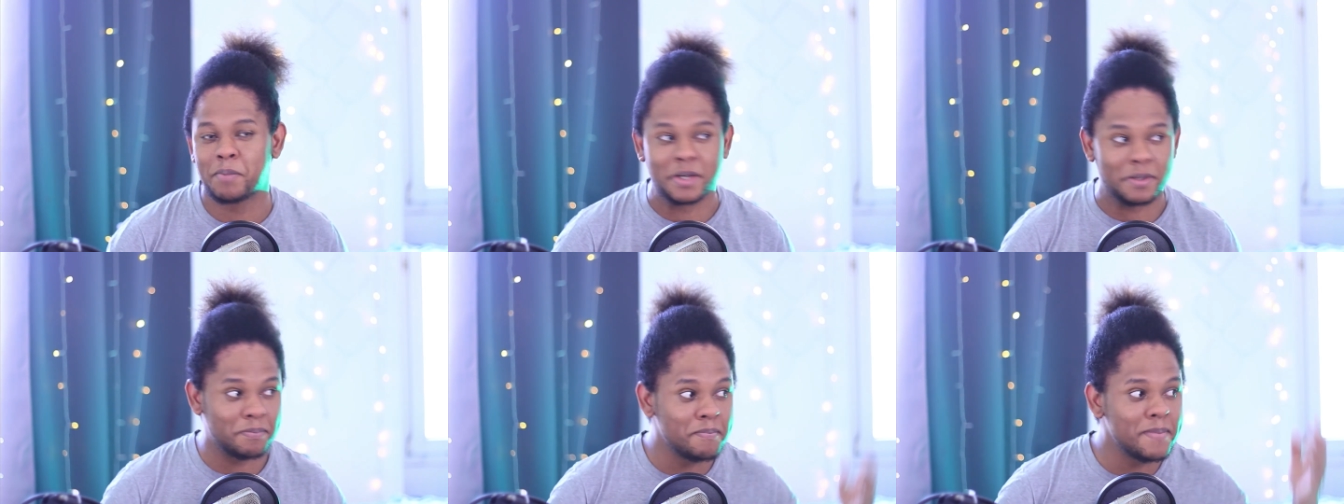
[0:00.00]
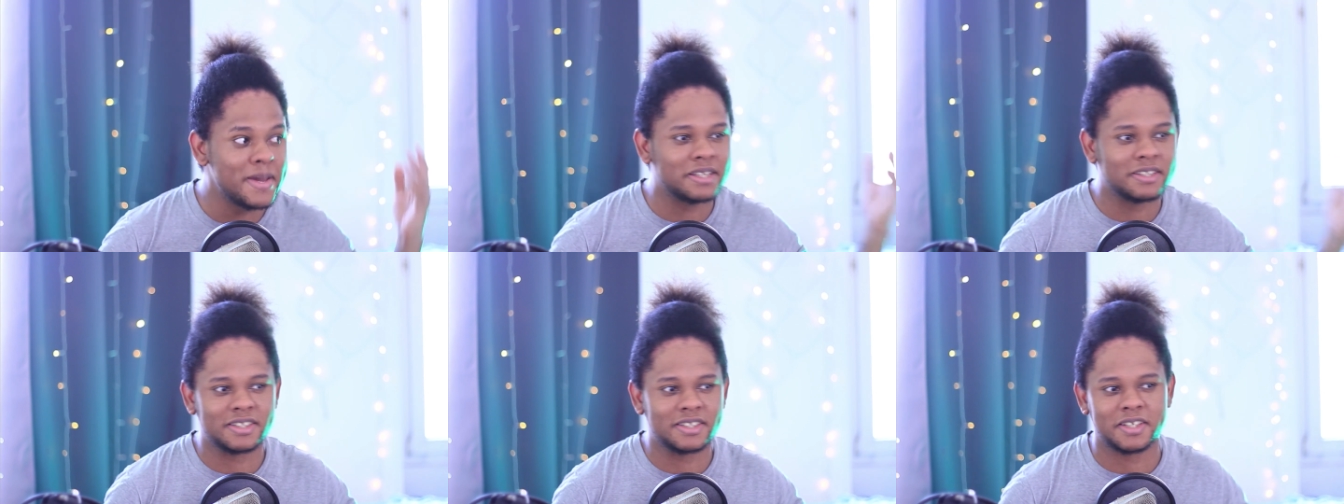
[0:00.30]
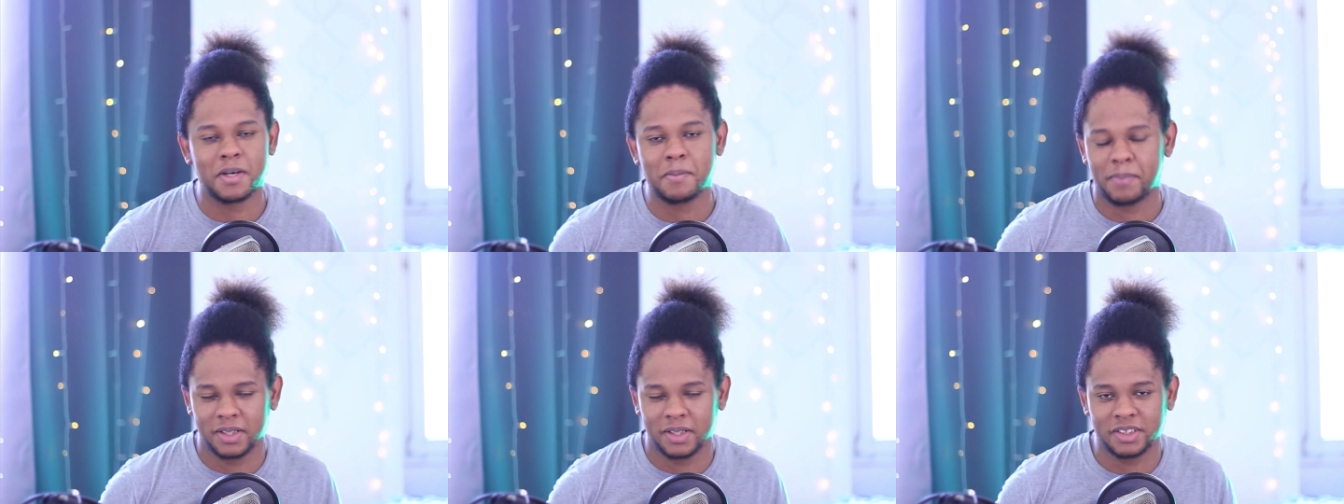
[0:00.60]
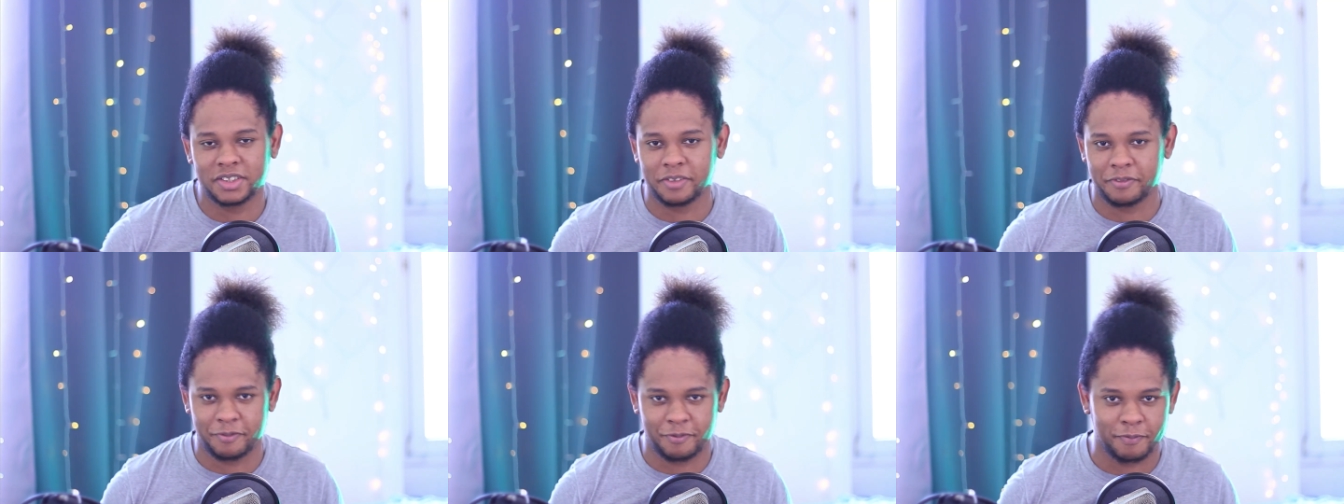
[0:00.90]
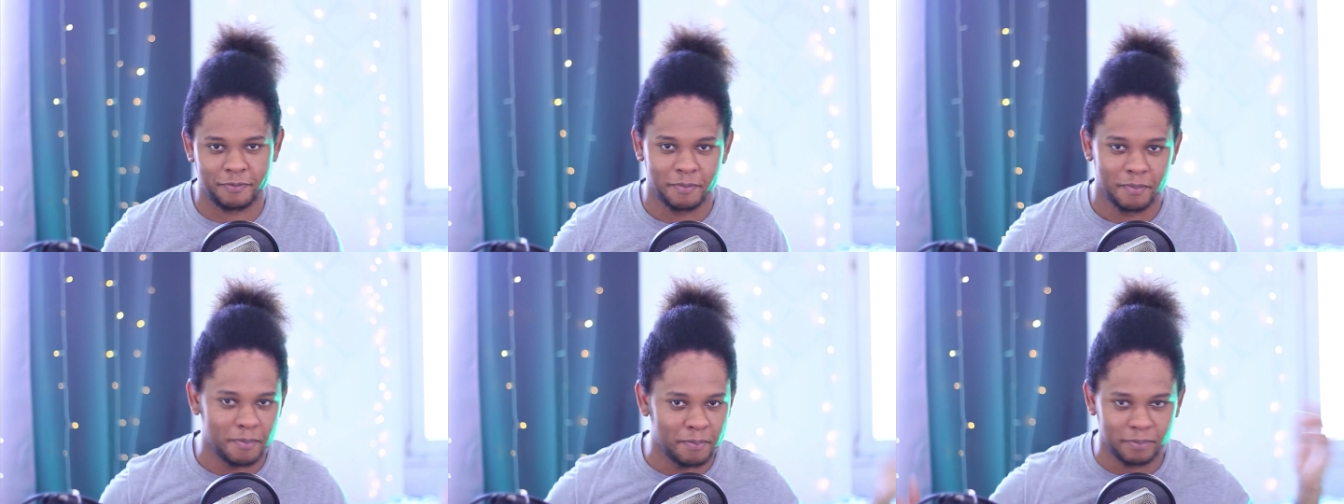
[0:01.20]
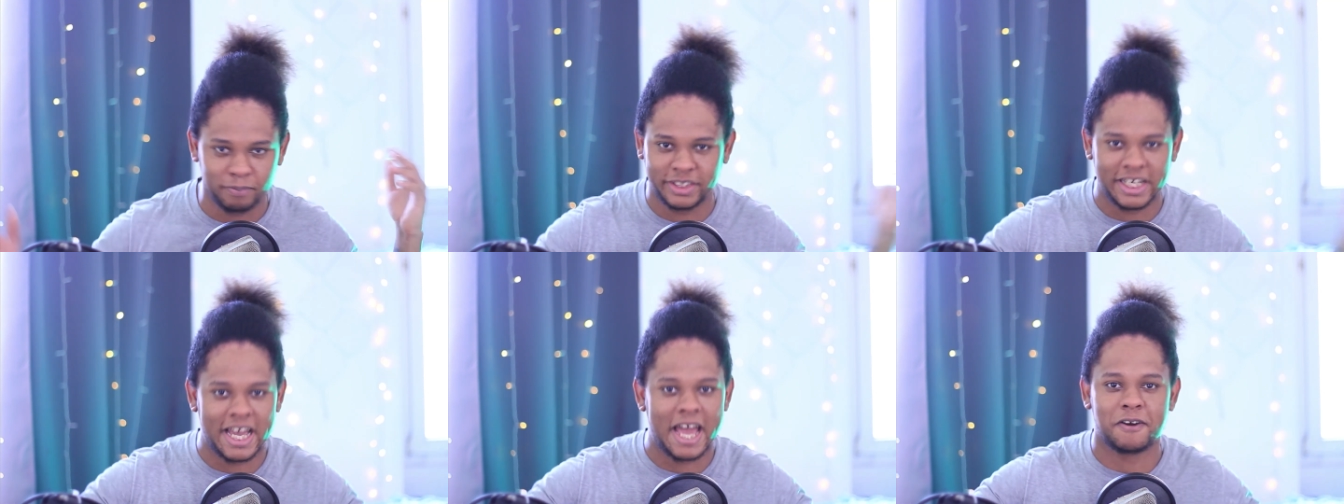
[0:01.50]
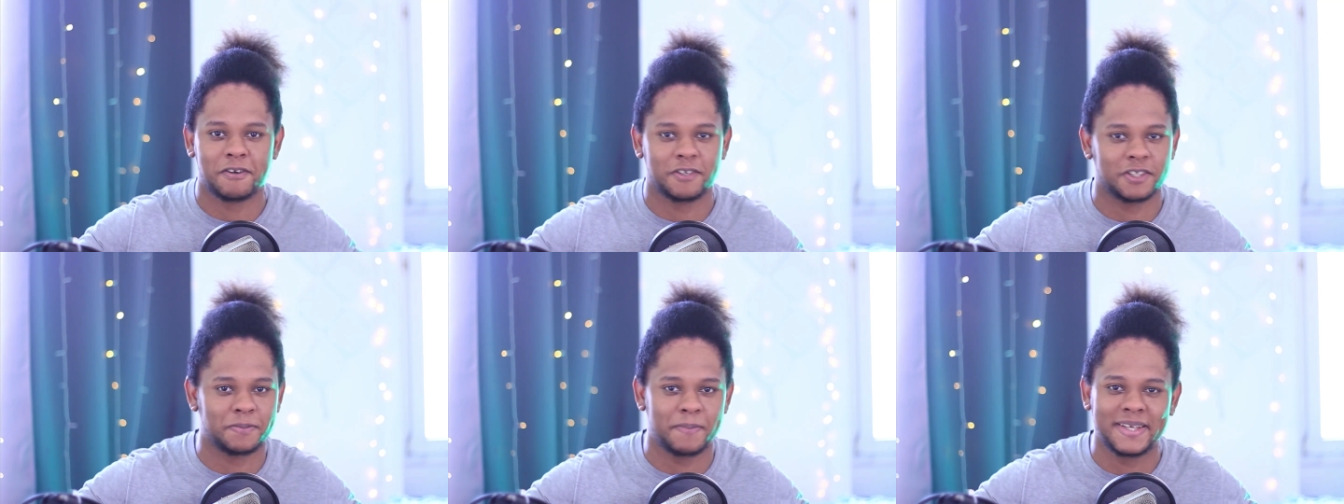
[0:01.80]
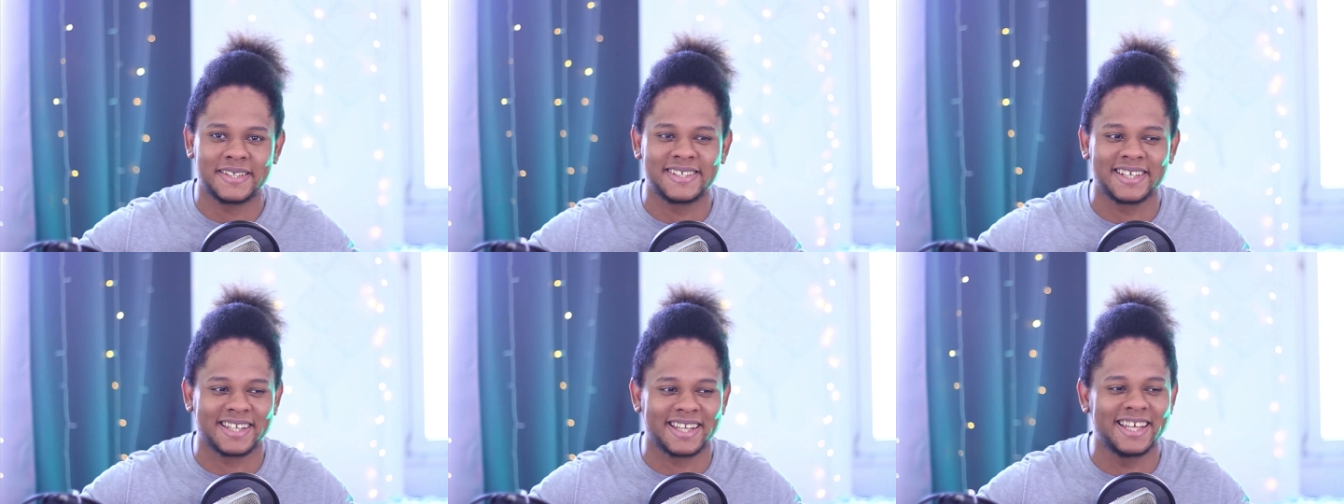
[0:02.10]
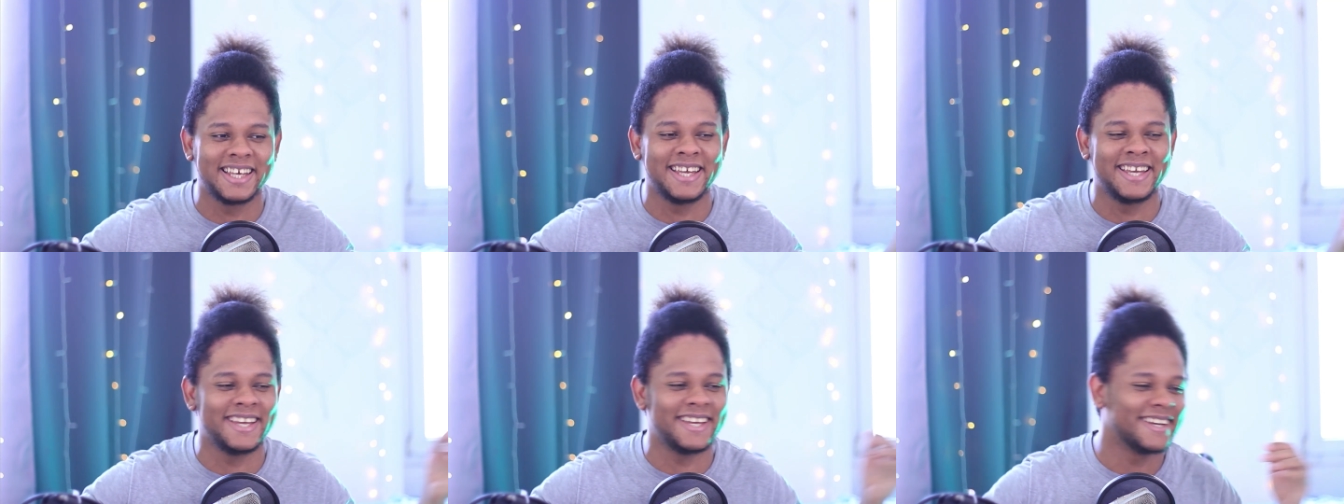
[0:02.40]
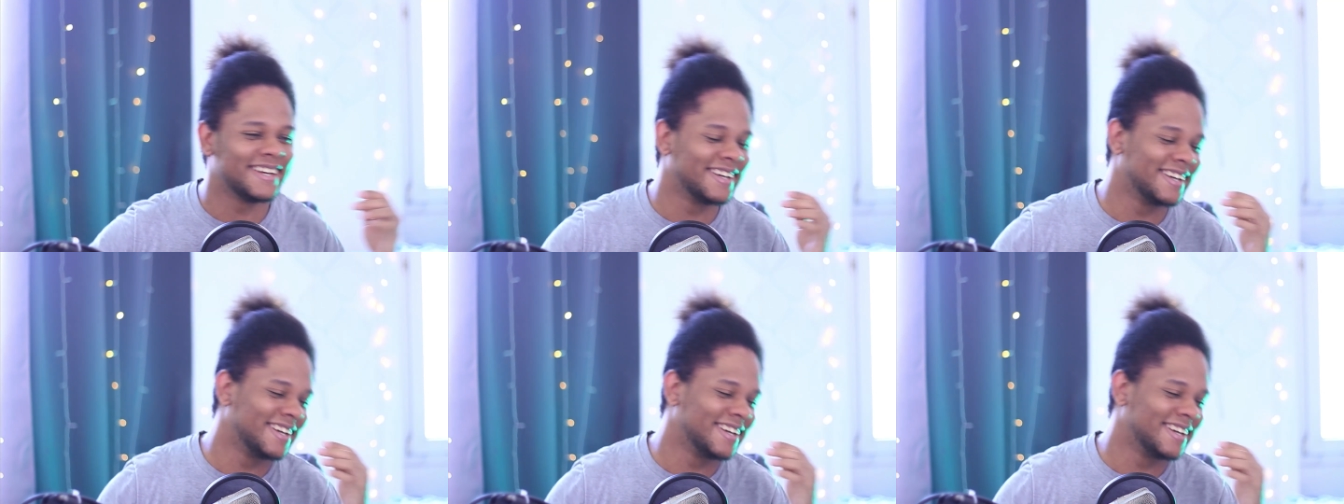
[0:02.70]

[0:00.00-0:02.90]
but miss a bunch of chatters basically.